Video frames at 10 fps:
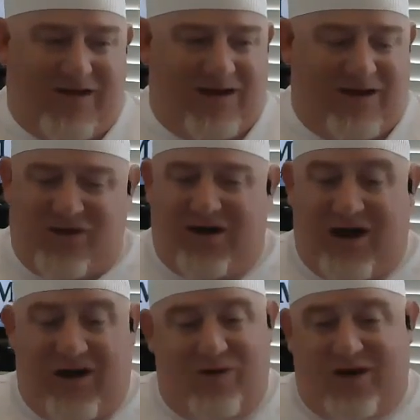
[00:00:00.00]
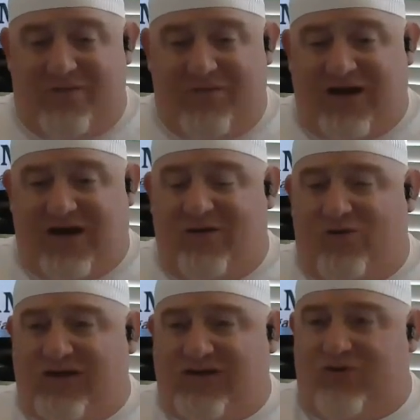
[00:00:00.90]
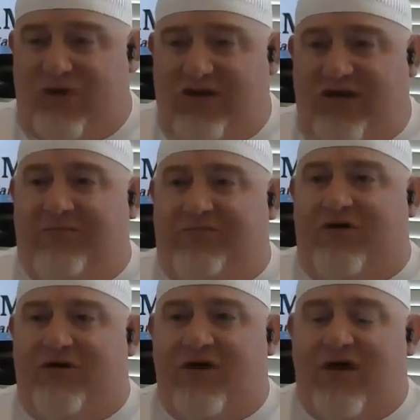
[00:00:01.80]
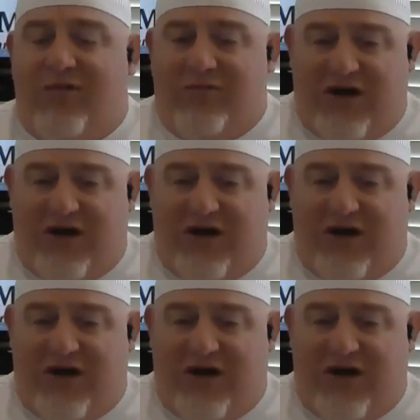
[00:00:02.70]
Alhamdulillah, I recommend anyone to read that book,